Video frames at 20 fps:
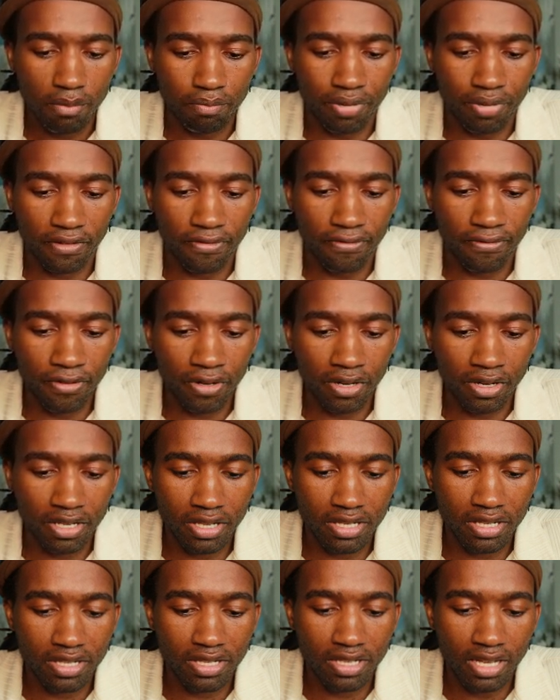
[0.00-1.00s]
But
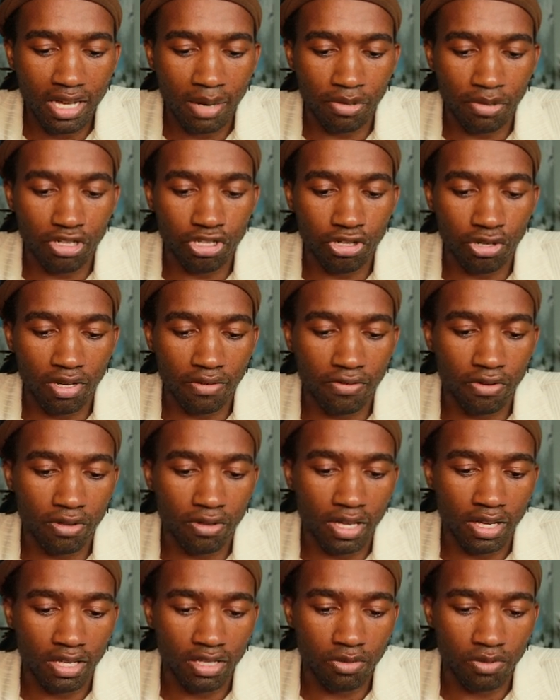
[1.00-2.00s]
first, I'm going to show you a few
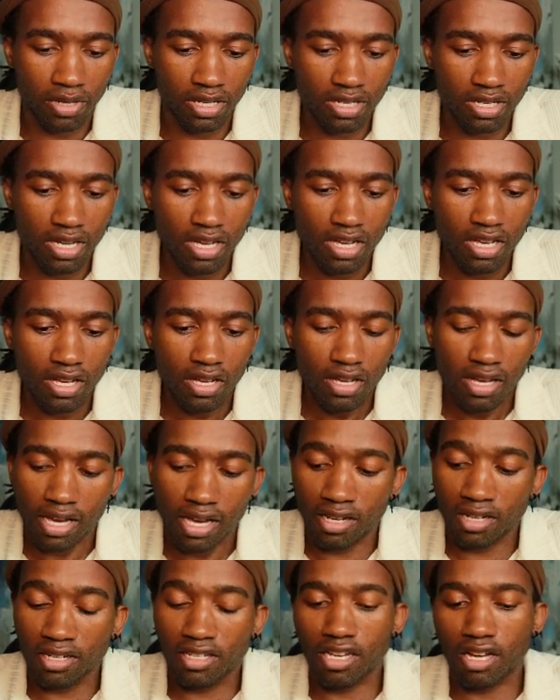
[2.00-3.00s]
things, right?
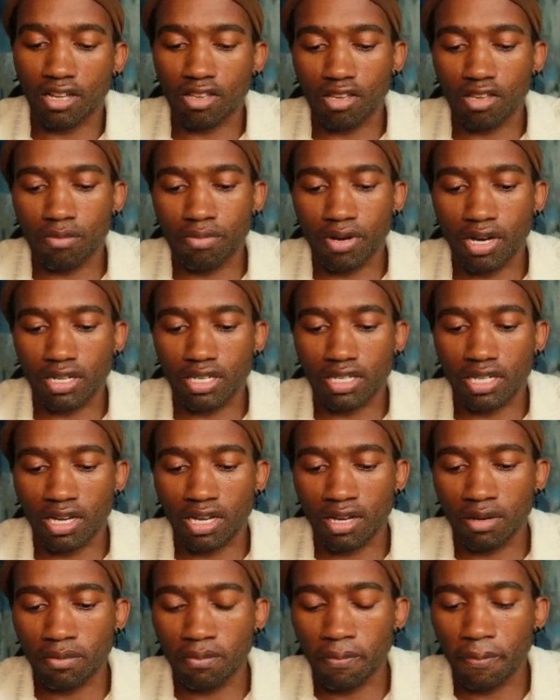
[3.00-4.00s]
I didn't tell you about
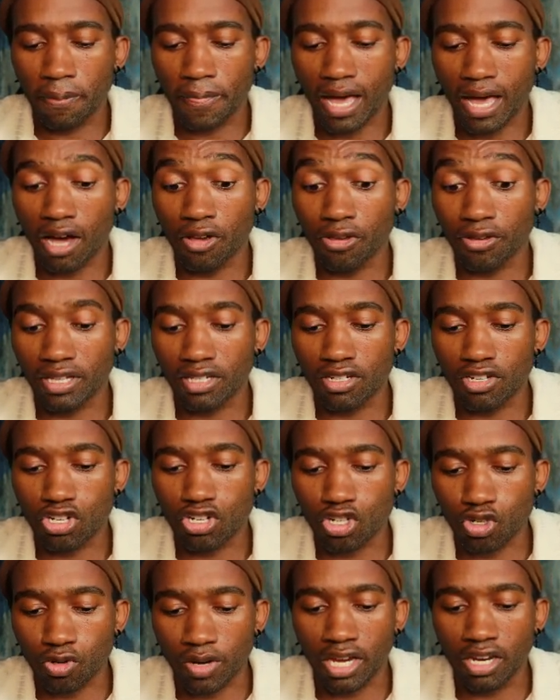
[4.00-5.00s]
how you can
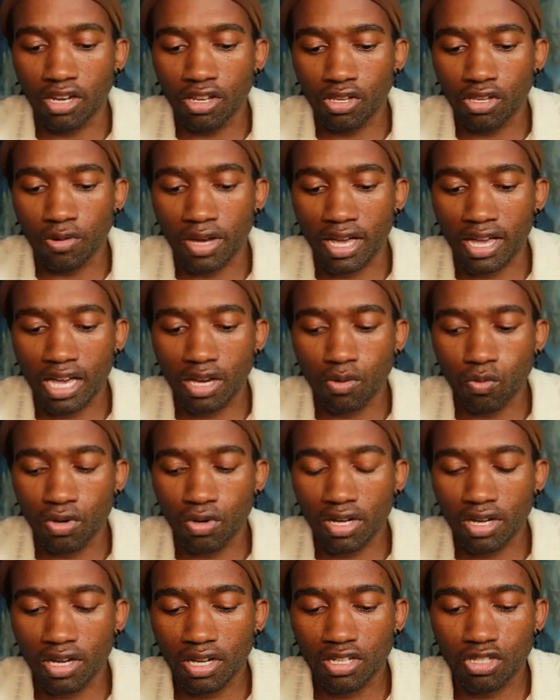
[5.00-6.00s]
train your AI
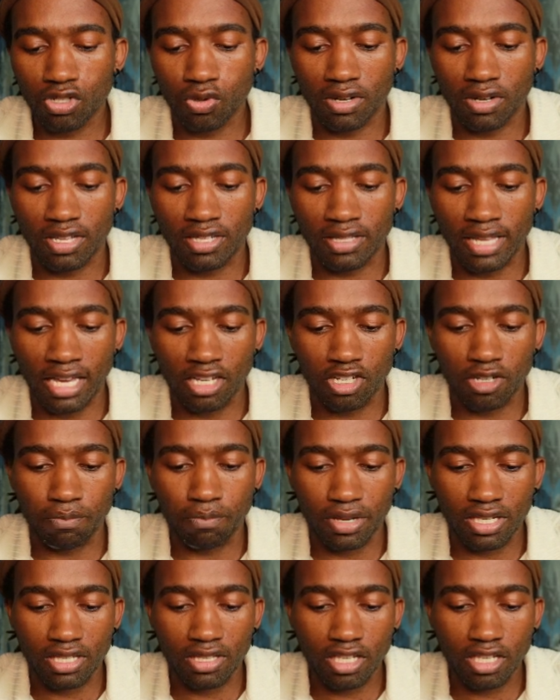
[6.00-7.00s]
worker to understand your
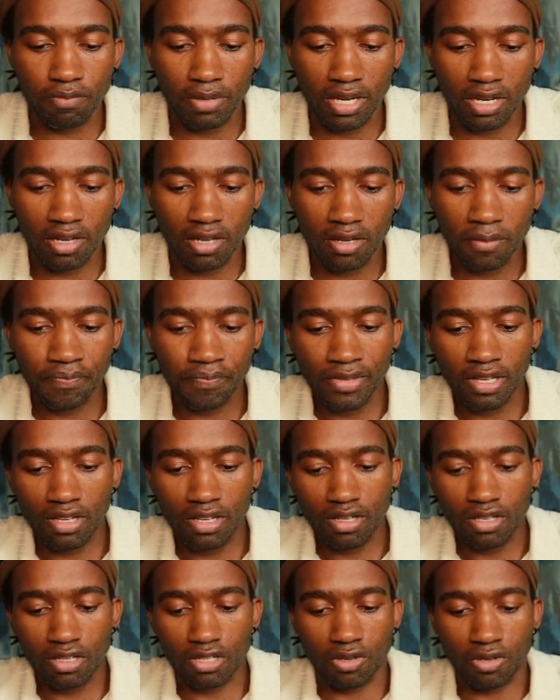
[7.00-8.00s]
business better.
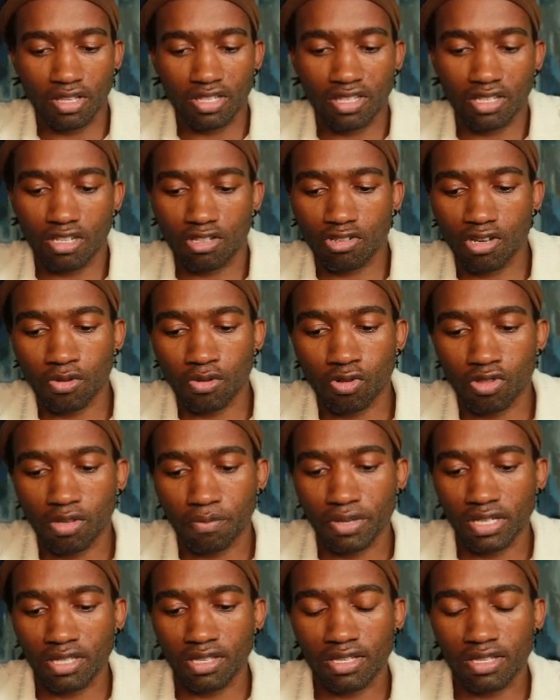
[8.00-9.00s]
So this is a description of the
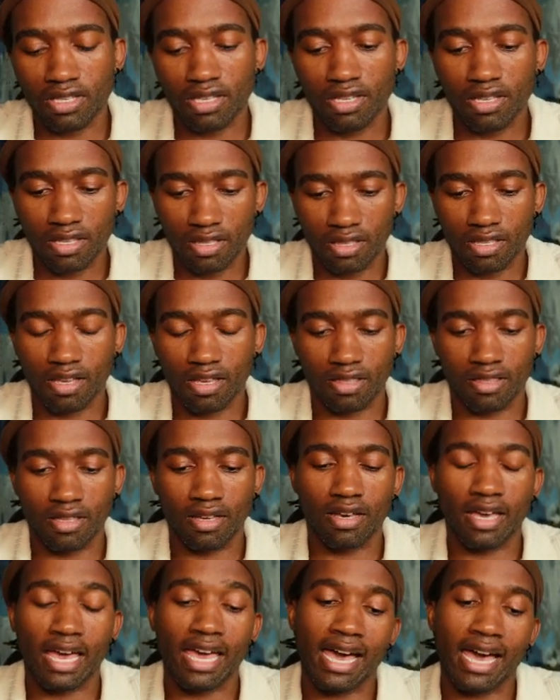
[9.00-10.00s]
business
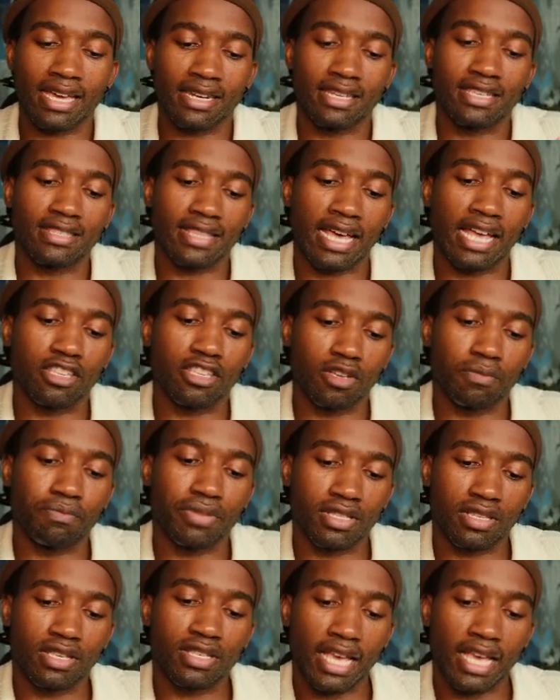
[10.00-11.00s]
the AI understands your
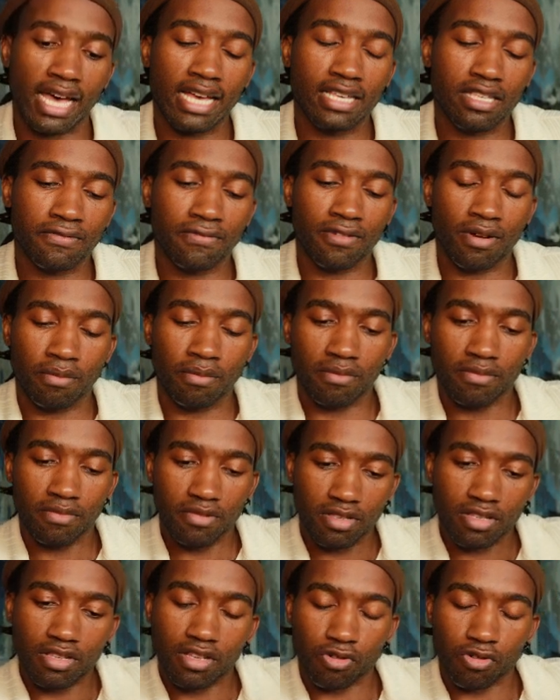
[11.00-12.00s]
business as from
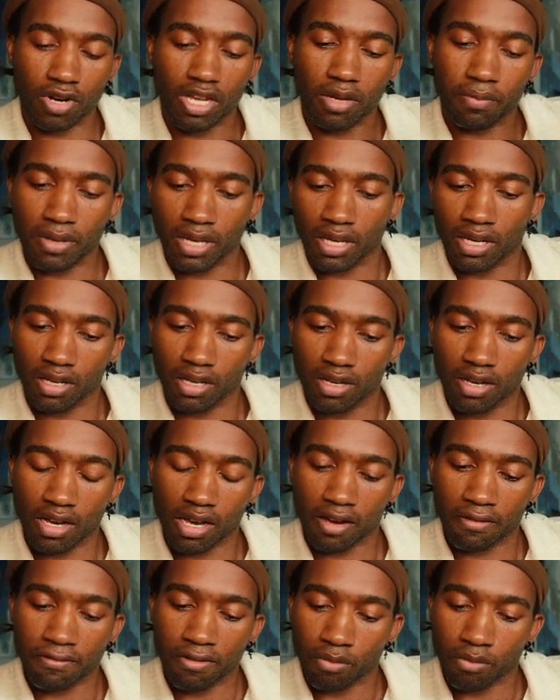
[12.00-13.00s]
scraping
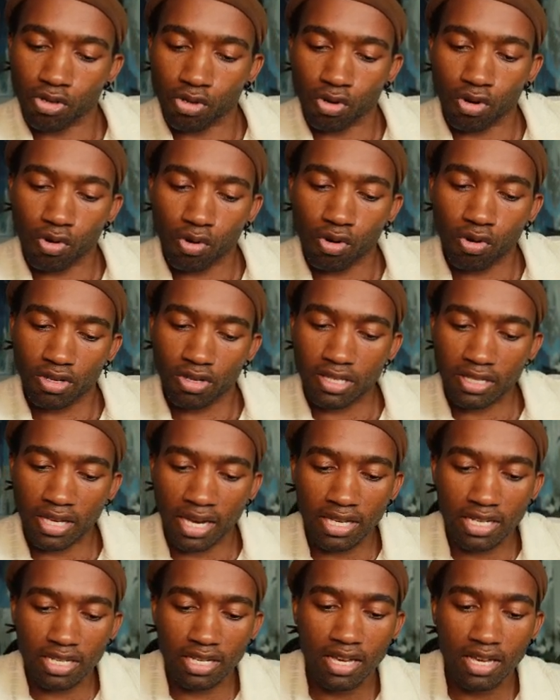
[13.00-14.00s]
from your
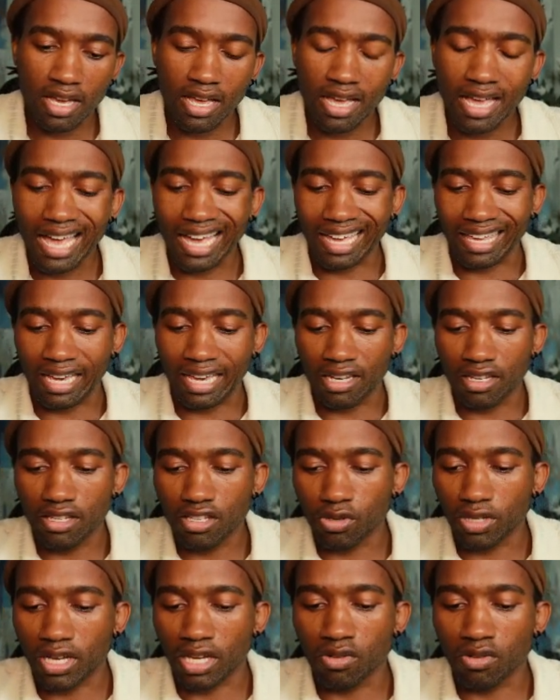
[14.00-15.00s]
site. Again,
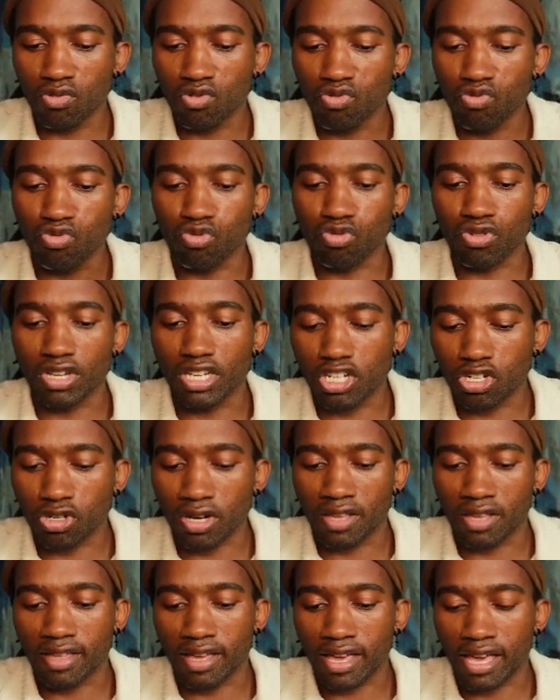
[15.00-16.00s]
you can
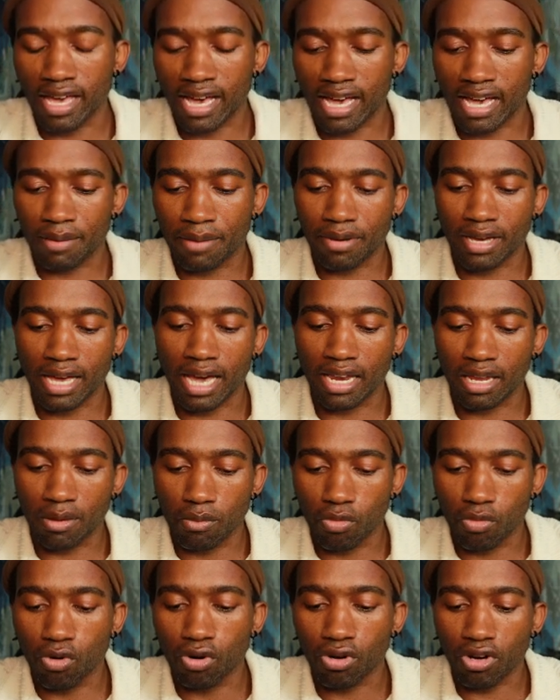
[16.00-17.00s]
retrain the AI by adding
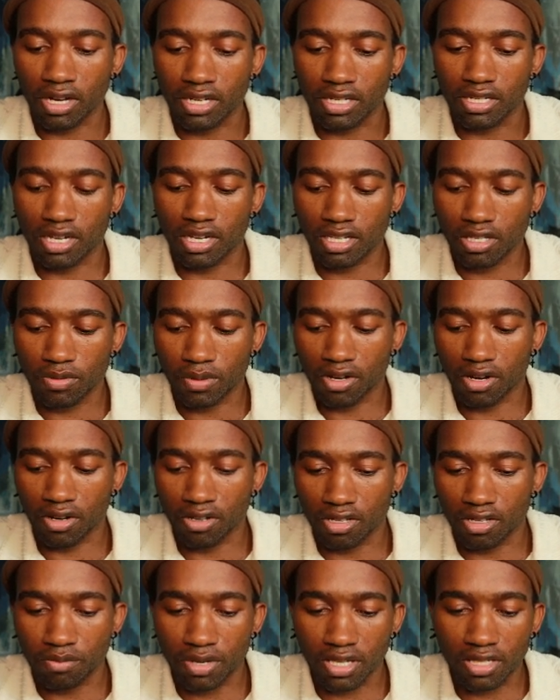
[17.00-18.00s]
more context
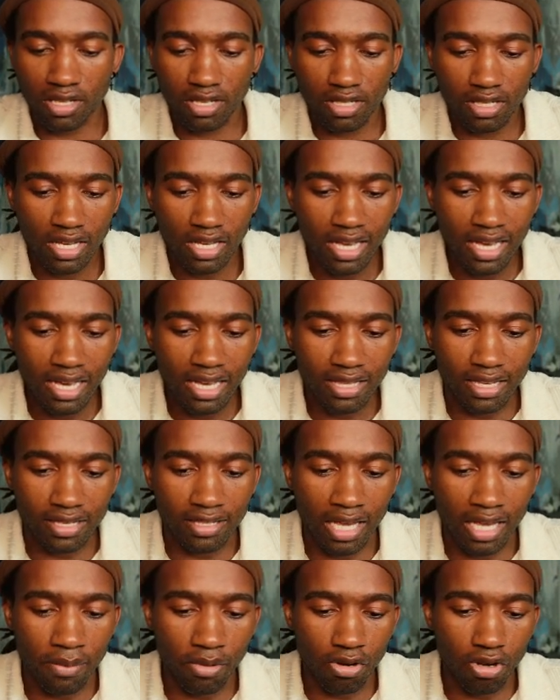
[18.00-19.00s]
regarding your business. The
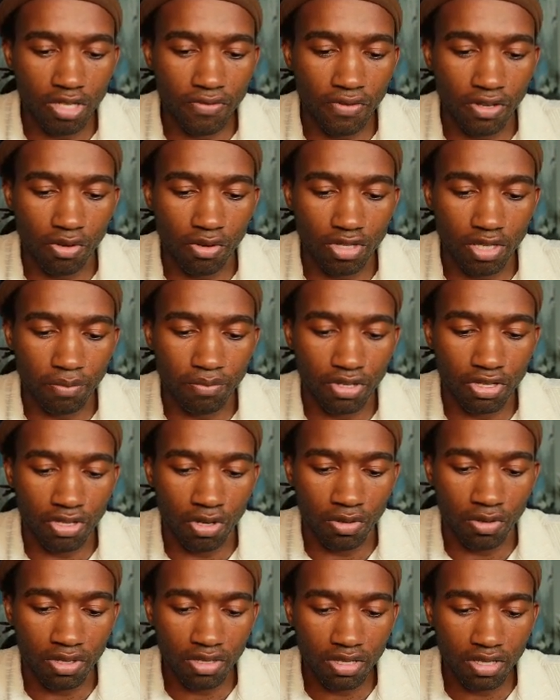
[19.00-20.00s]
same goes for user
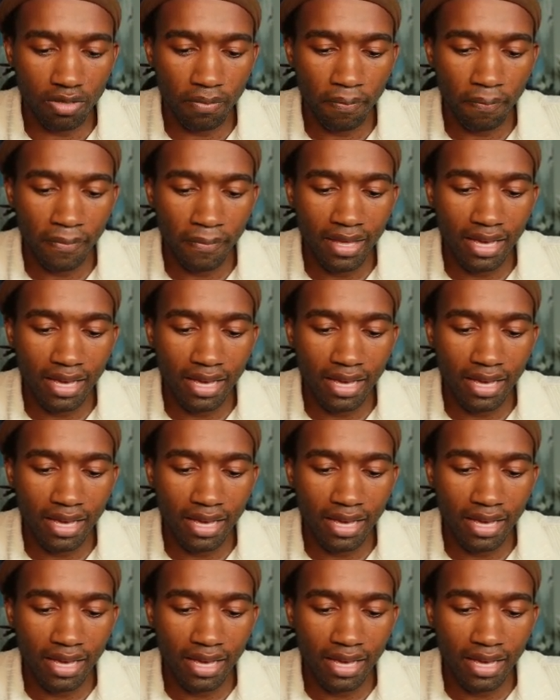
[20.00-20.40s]
personas.